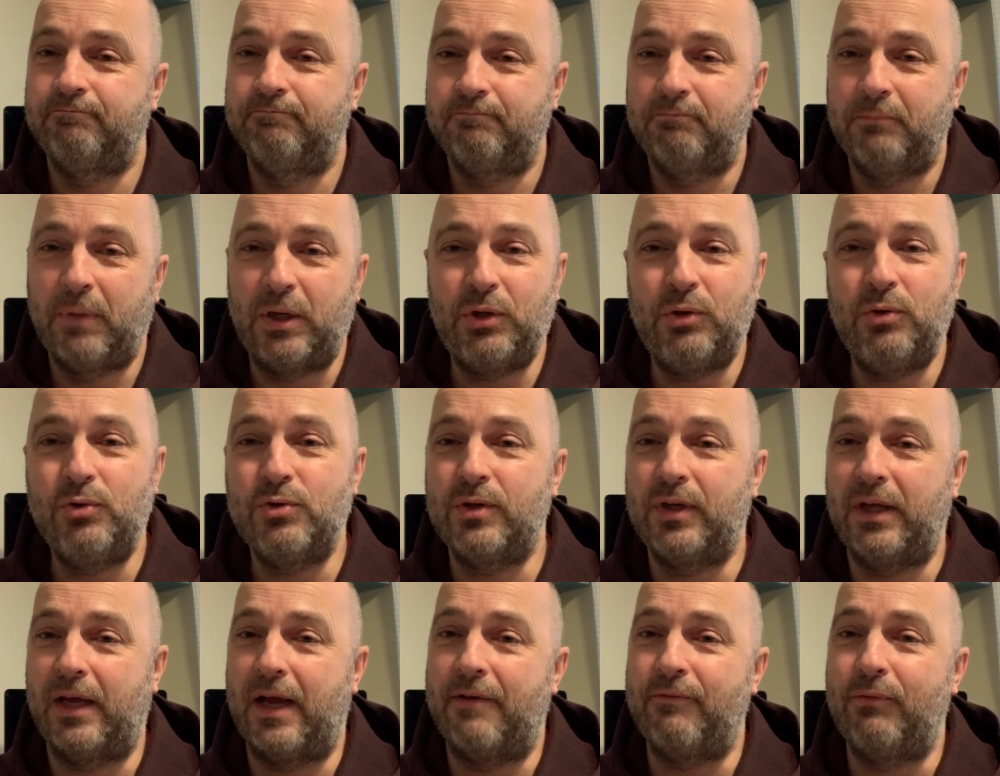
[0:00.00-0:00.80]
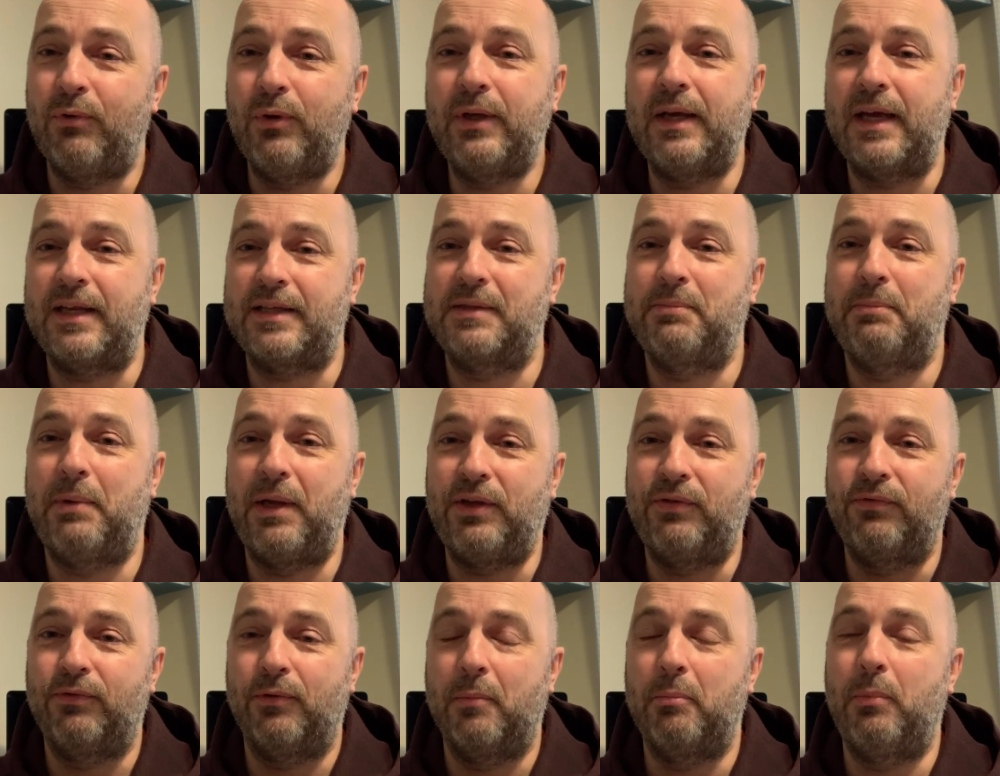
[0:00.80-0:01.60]
But usually I've only got
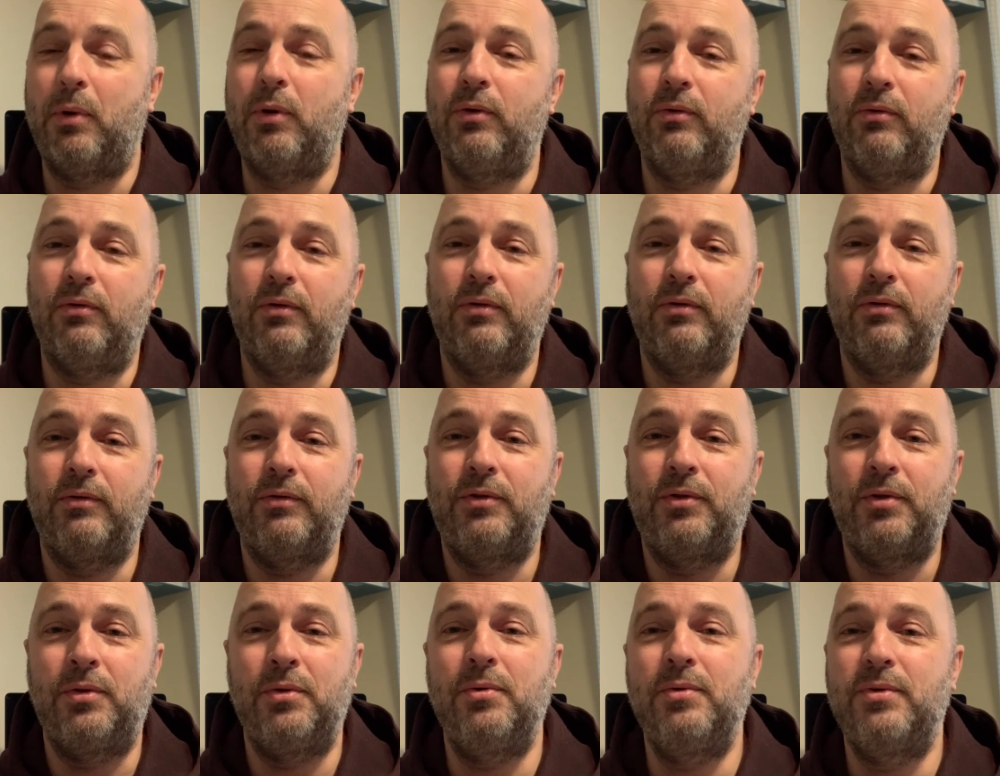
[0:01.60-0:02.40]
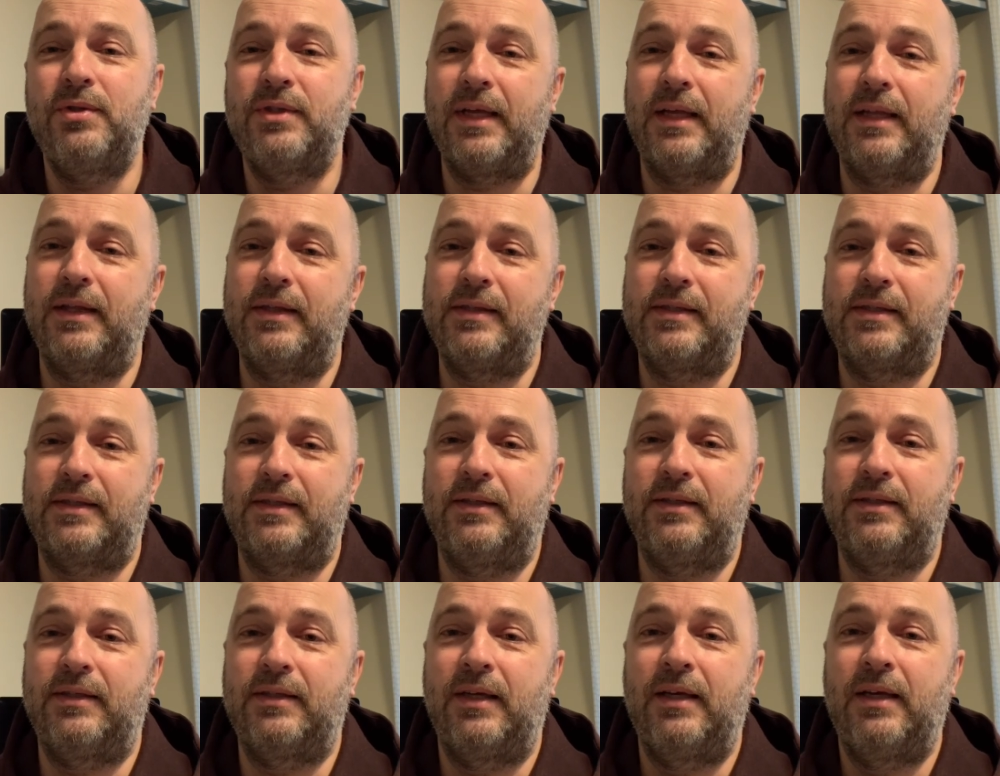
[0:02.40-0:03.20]
space for about 2
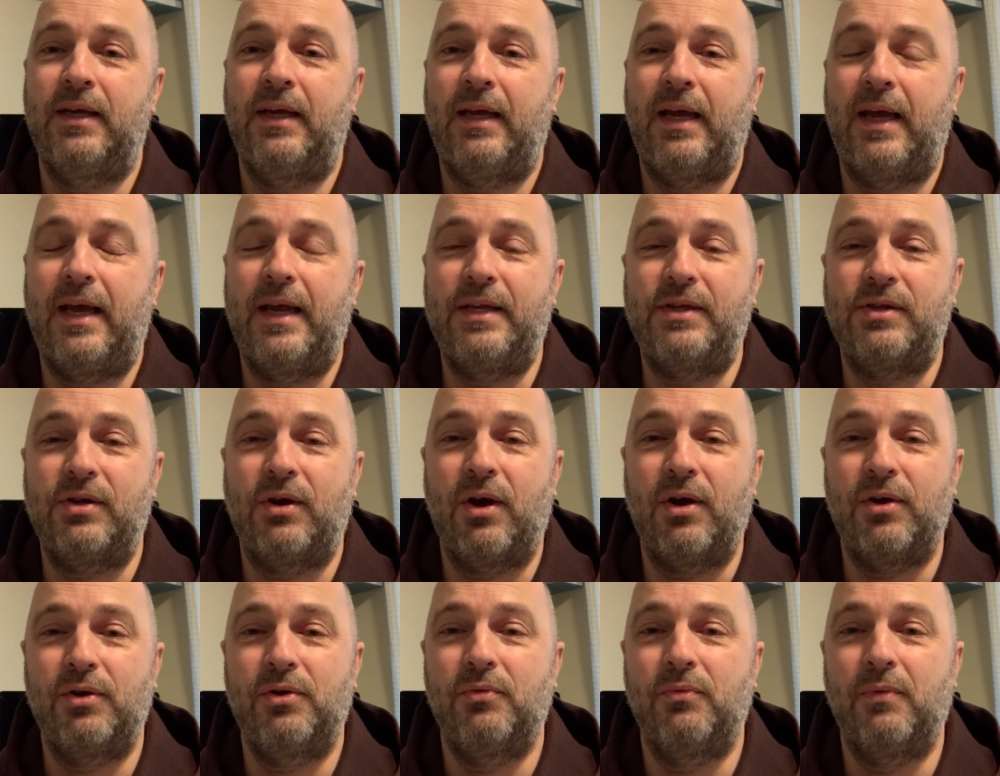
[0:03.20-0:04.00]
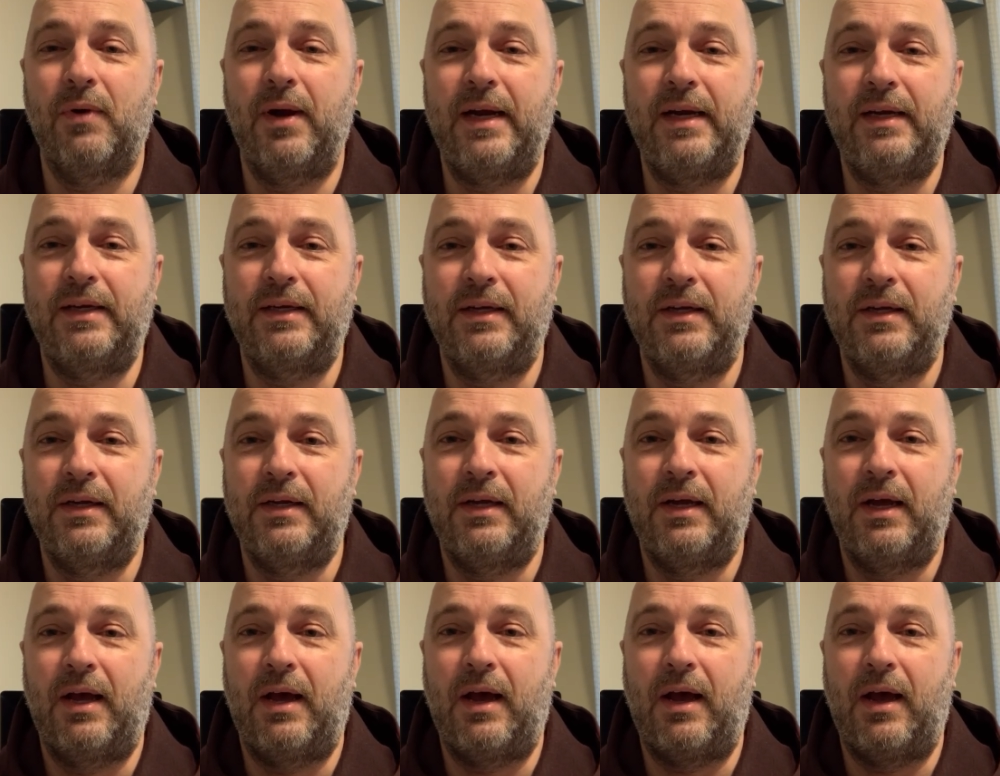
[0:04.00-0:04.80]
sentences, and it's hard to write
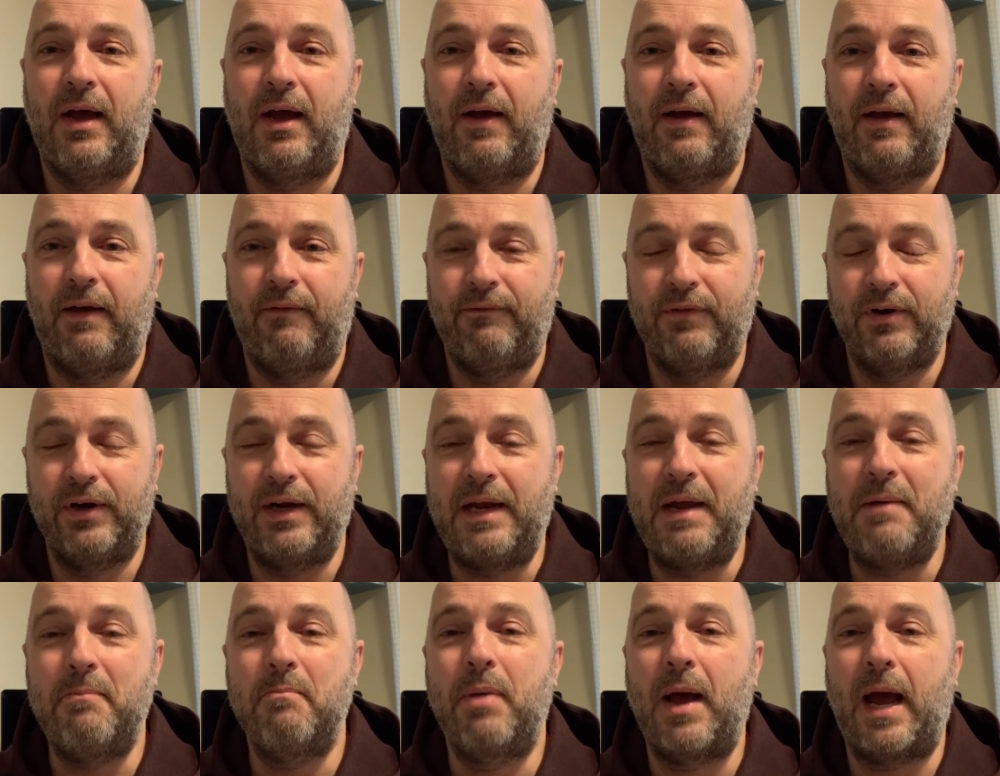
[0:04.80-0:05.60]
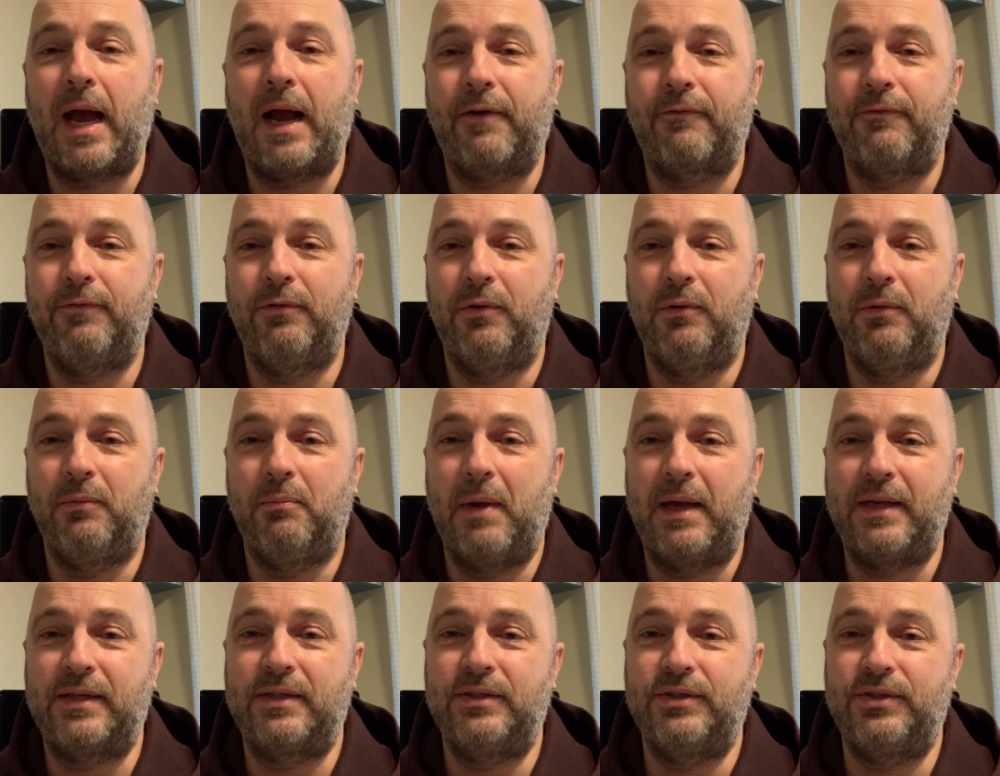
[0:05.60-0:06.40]
a very impactful
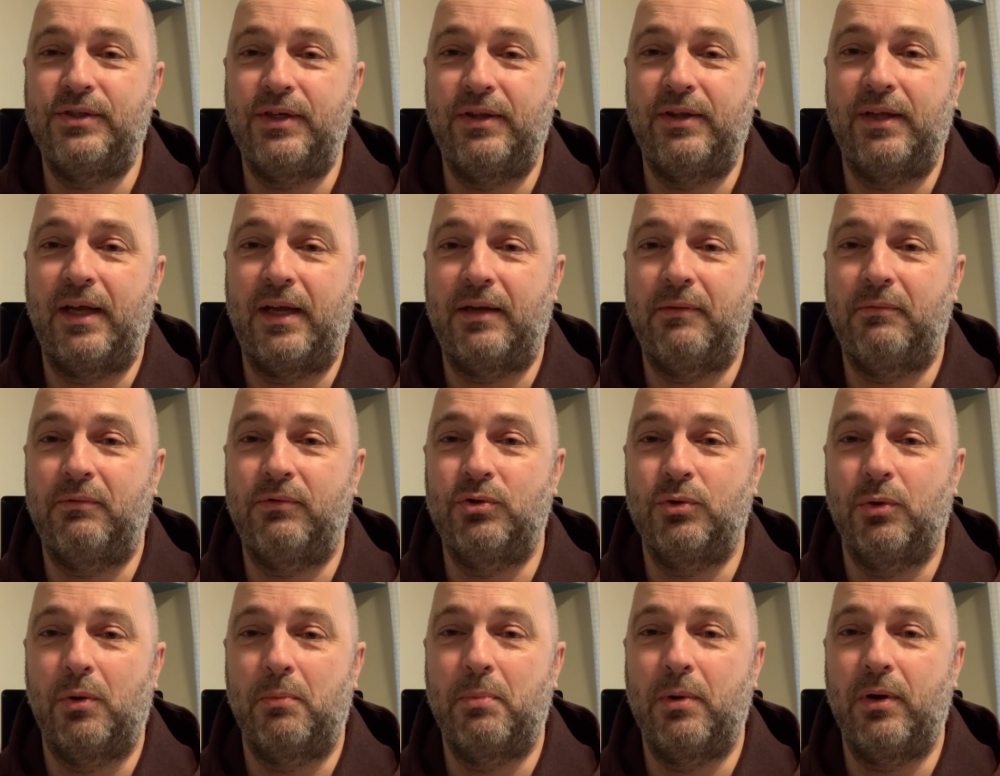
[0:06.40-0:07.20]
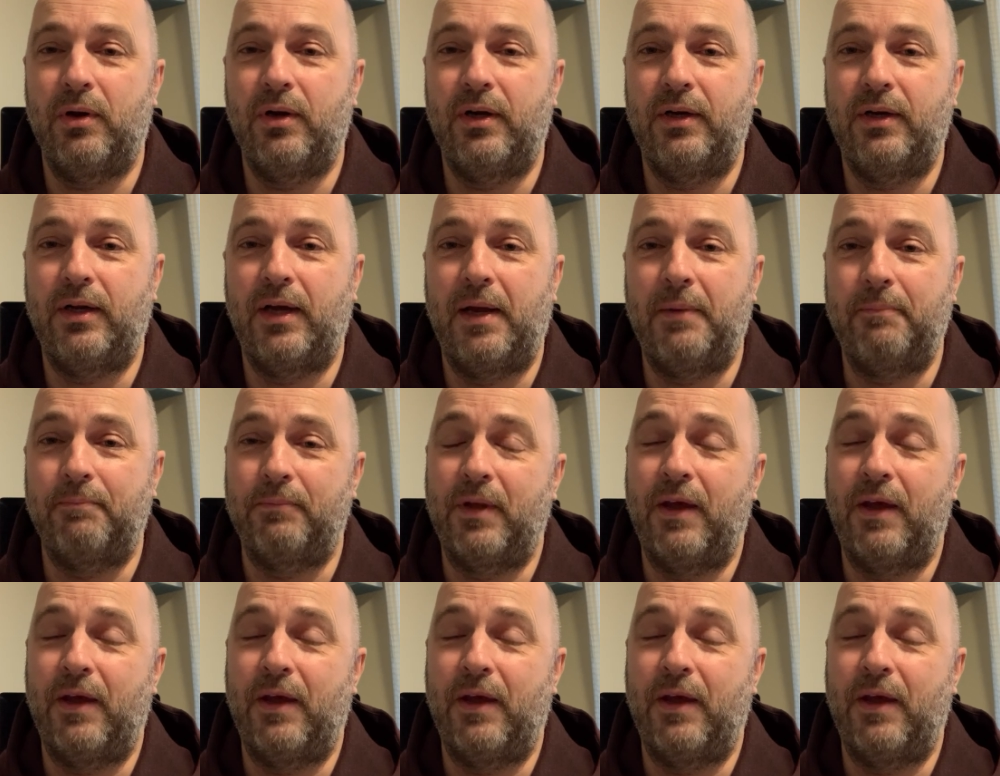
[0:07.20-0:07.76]
message in that short period of time.